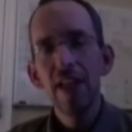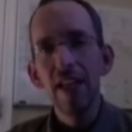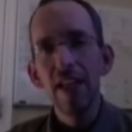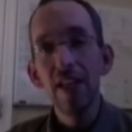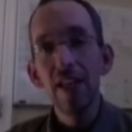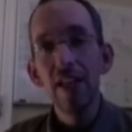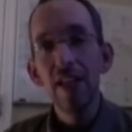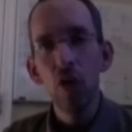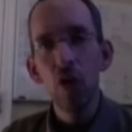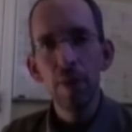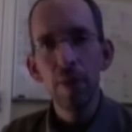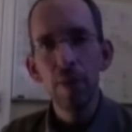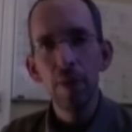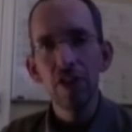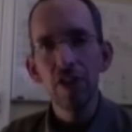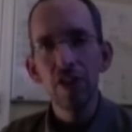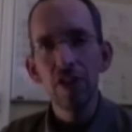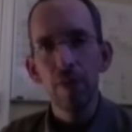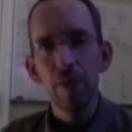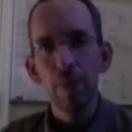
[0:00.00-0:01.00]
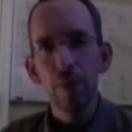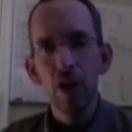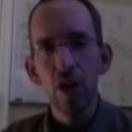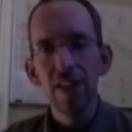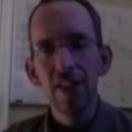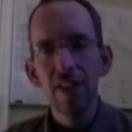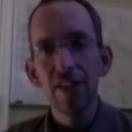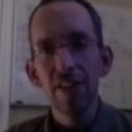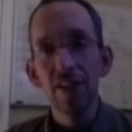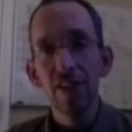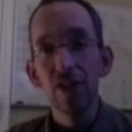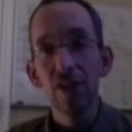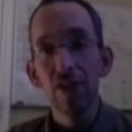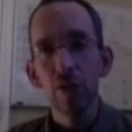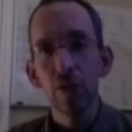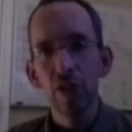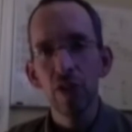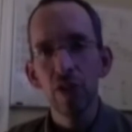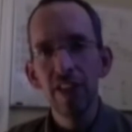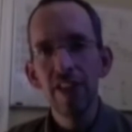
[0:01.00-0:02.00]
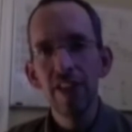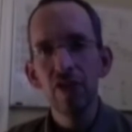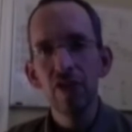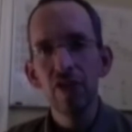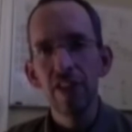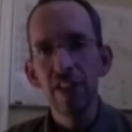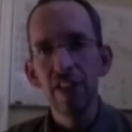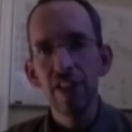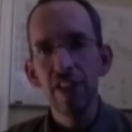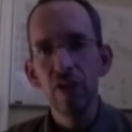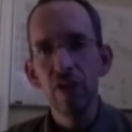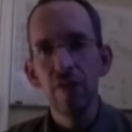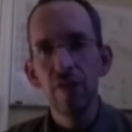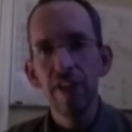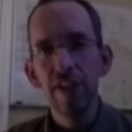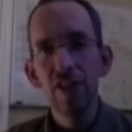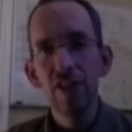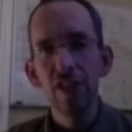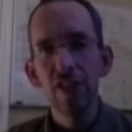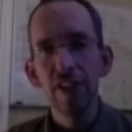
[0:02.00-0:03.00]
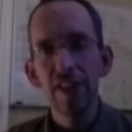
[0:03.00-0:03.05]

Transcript: and a whole bunch of different products and some really interesting innovation